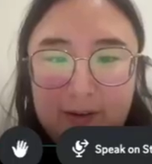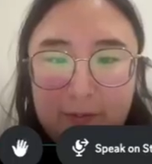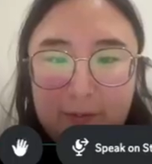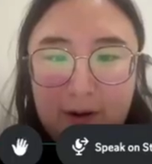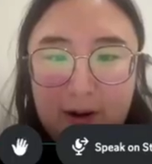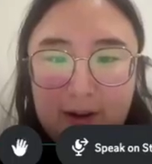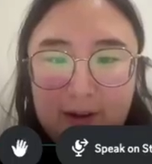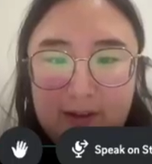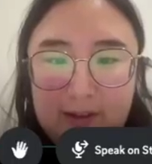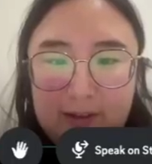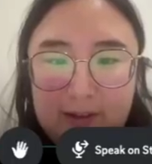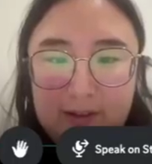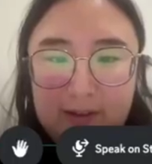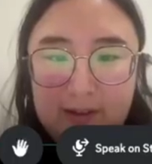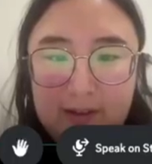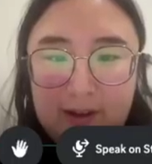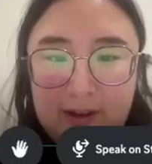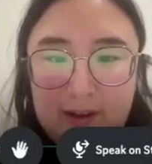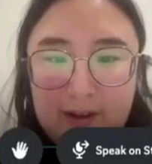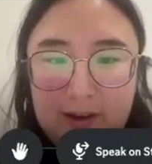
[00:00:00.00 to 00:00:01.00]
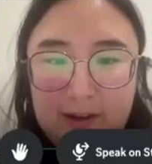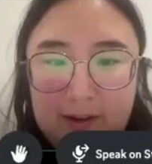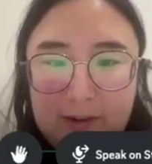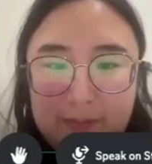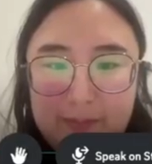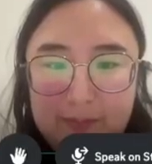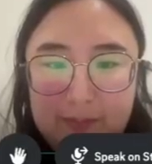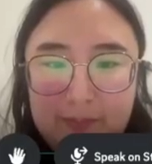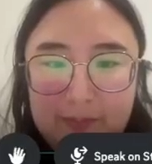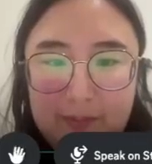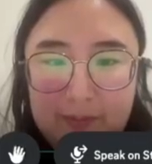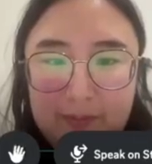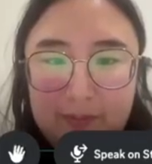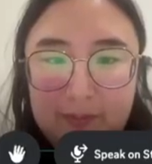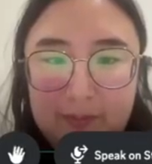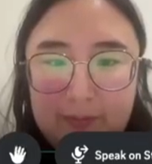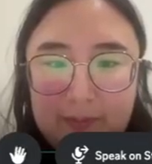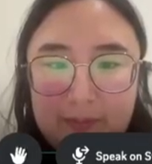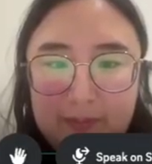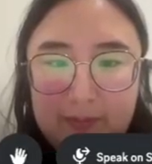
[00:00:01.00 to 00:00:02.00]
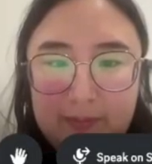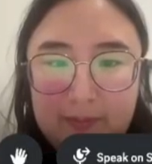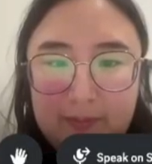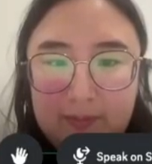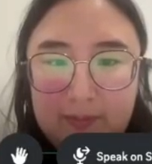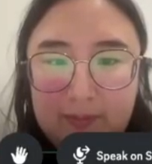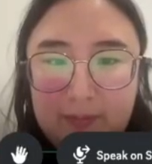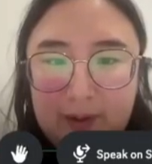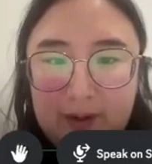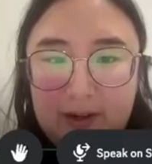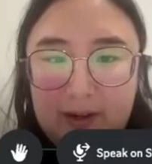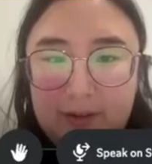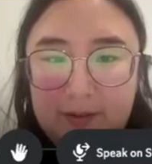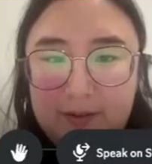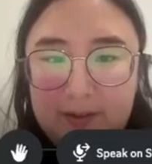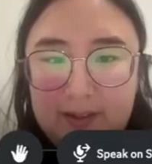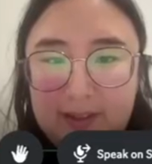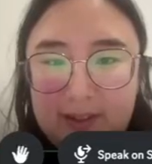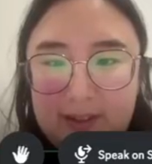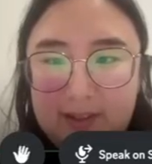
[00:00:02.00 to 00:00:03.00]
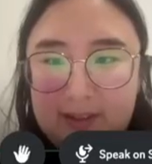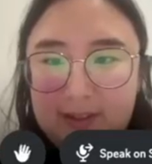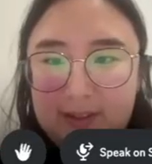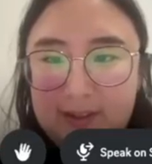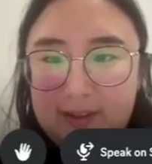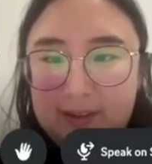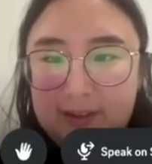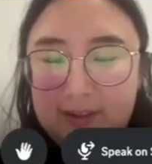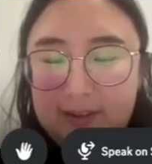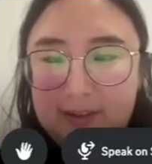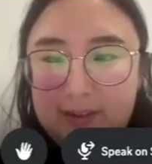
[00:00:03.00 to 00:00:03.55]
you want. I'm gonna use this